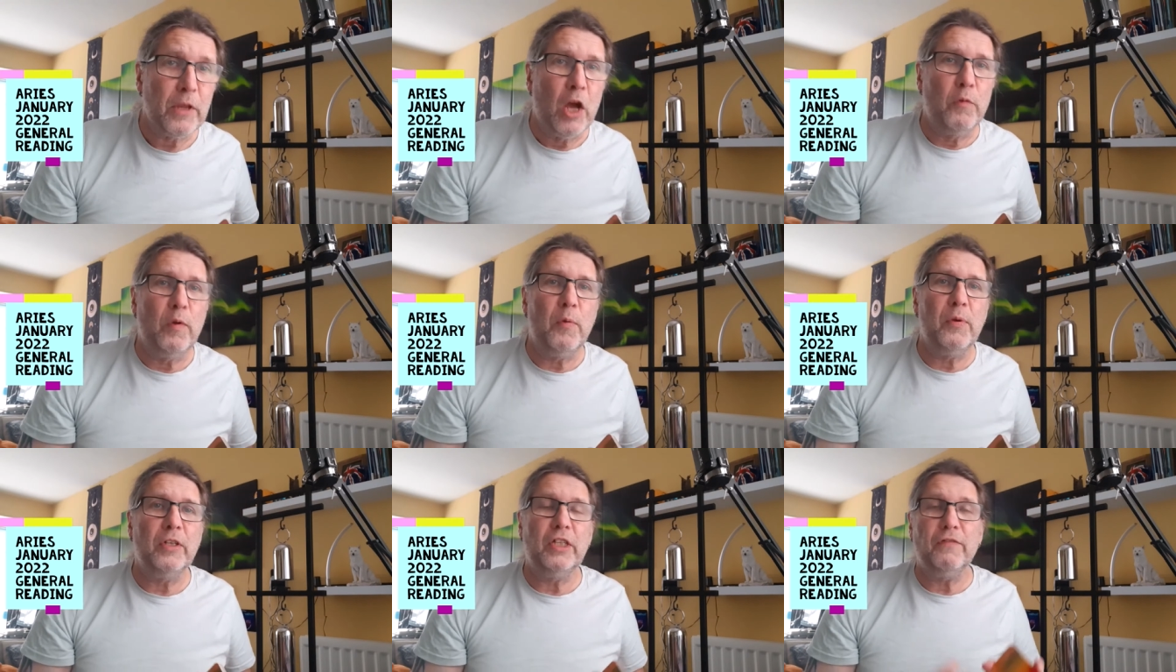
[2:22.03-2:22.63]
We
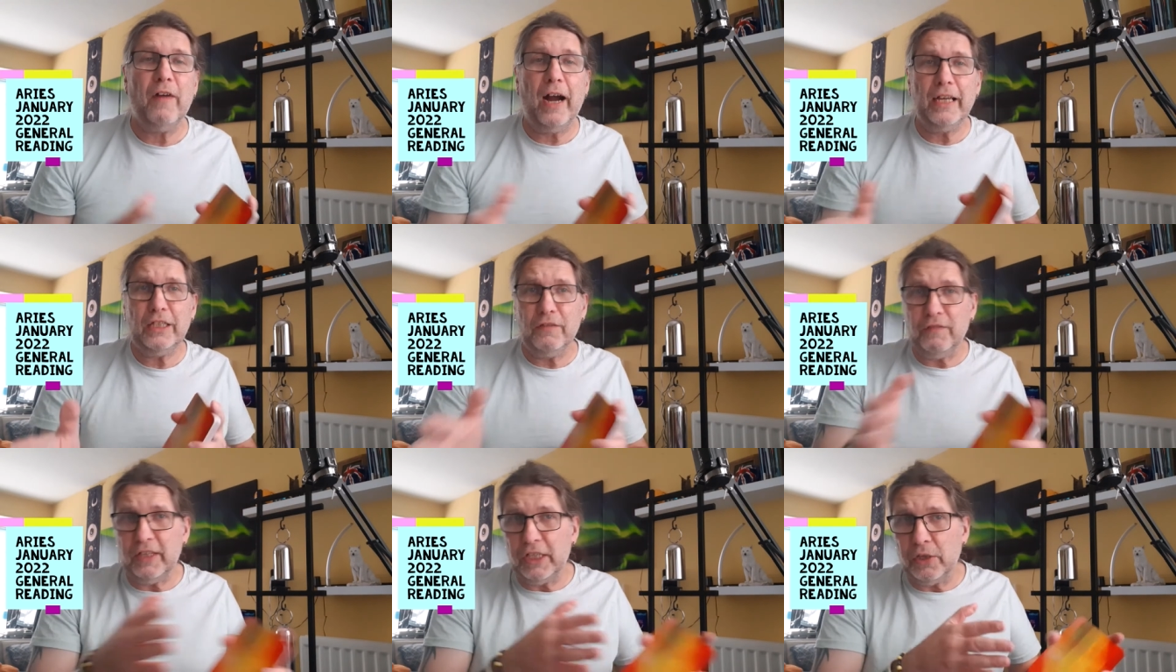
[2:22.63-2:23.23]
will divide the
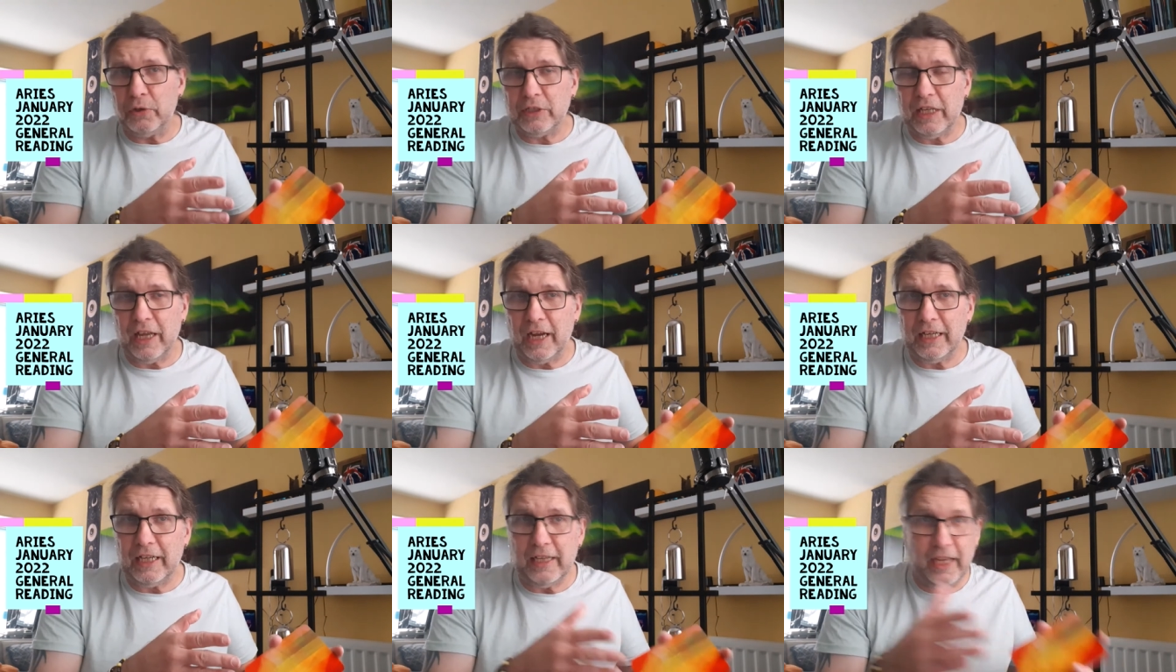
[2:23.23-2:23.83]
video
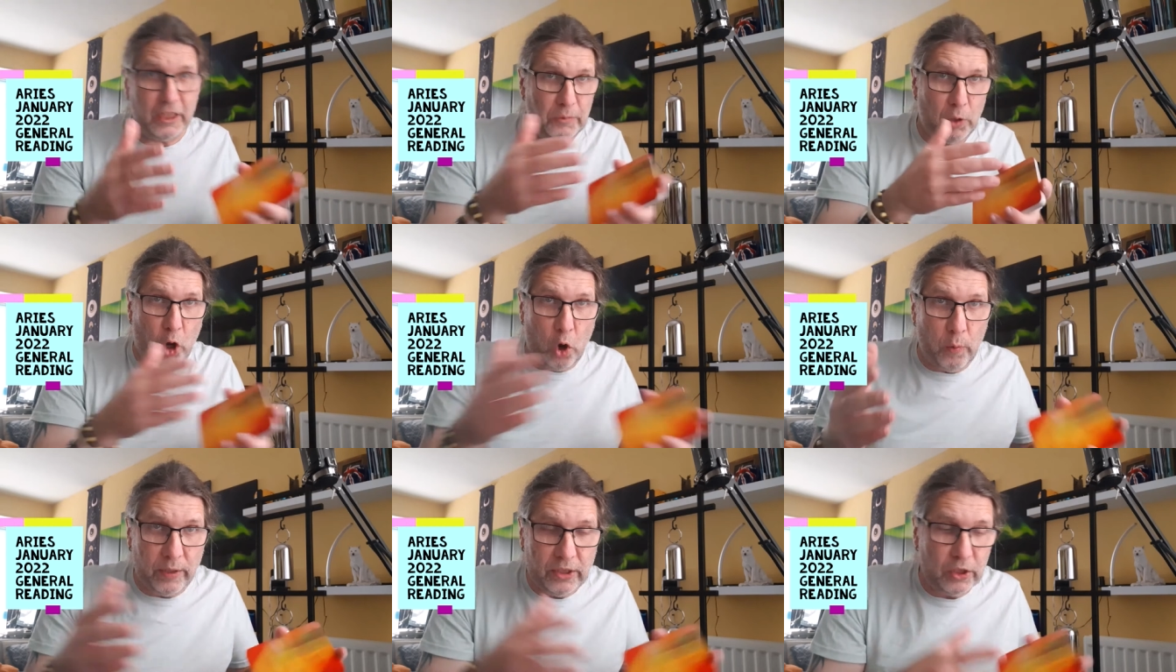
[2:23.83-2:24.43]
slightly, as we
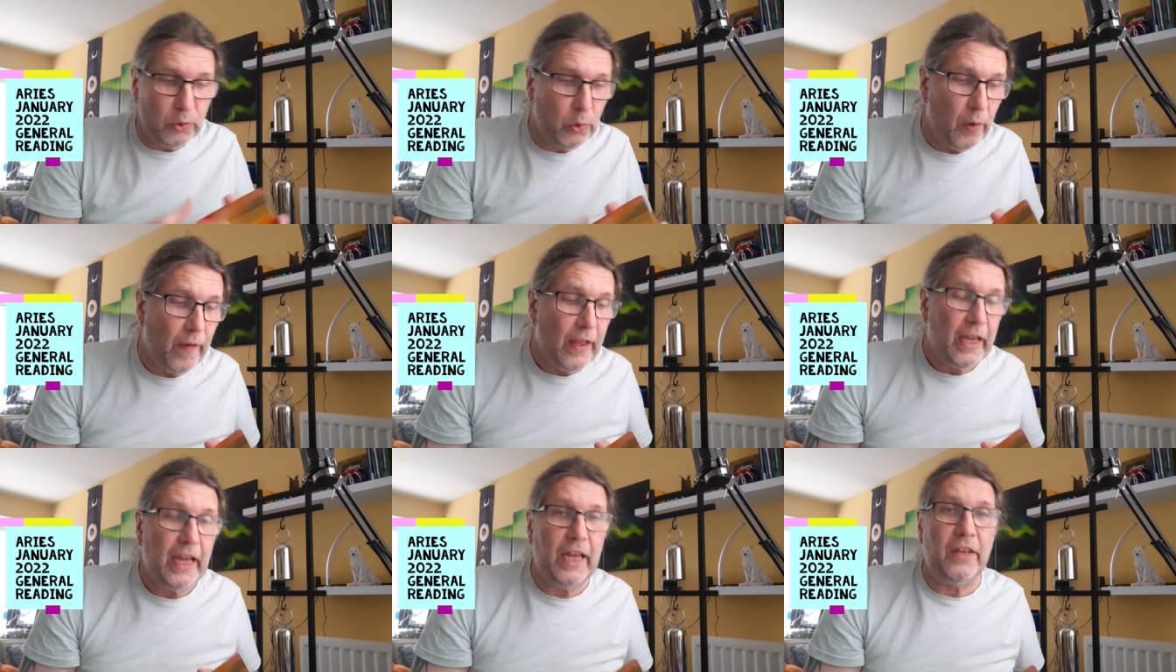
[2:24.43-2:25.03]
always do,
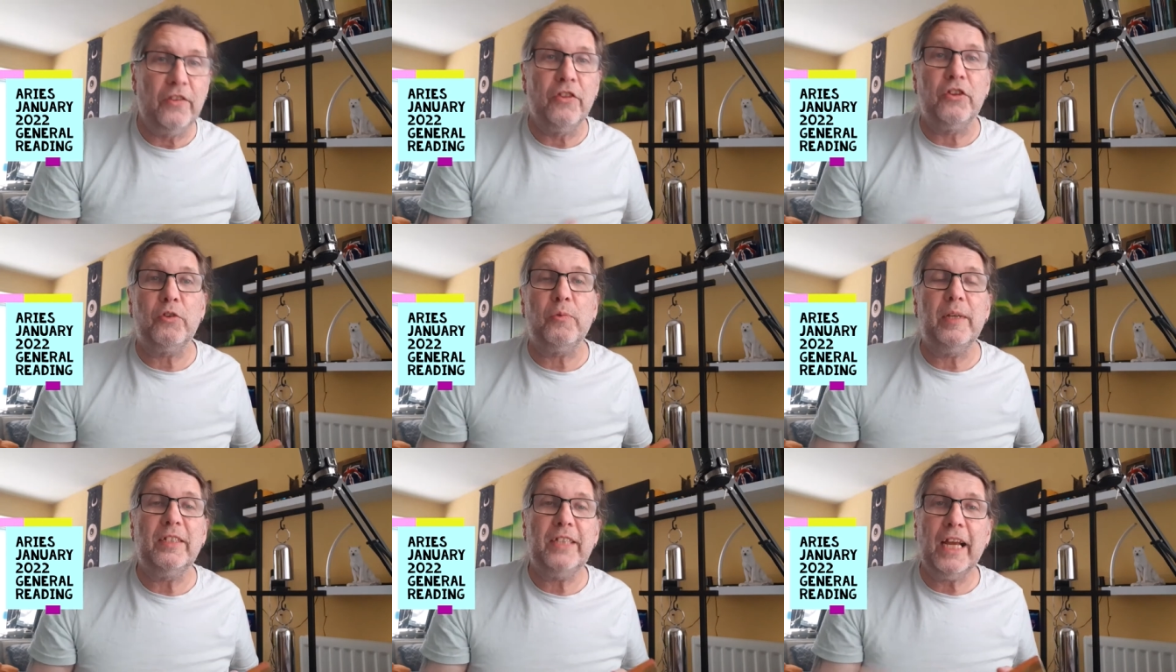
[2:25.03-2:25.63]
in
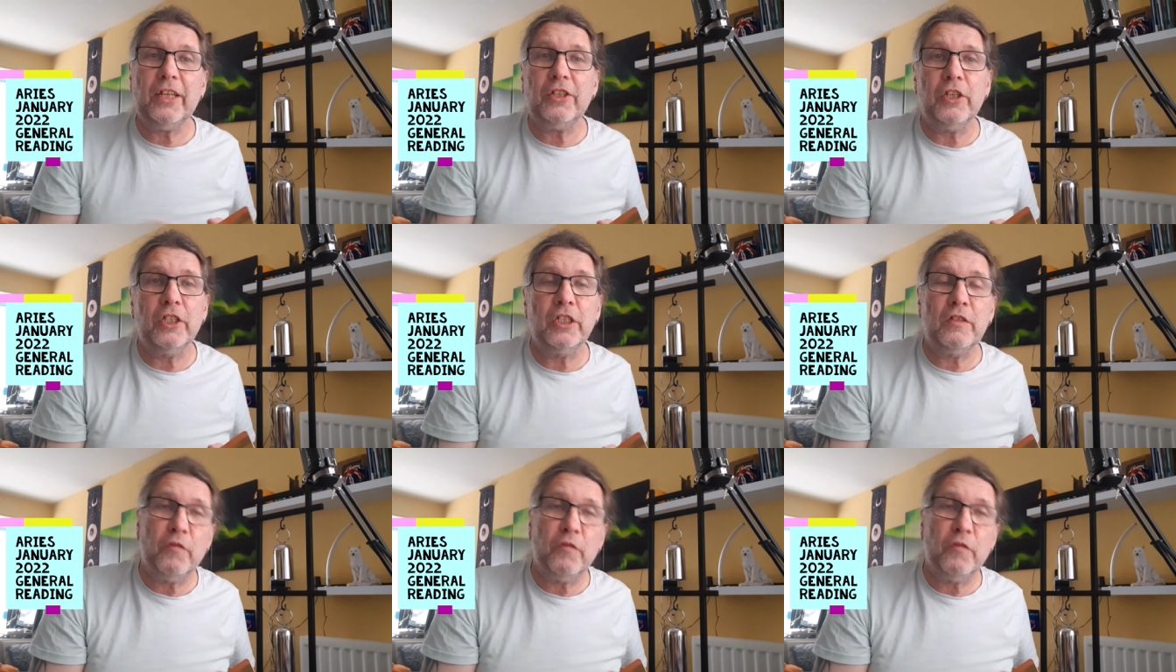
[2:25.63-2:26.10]
three sections.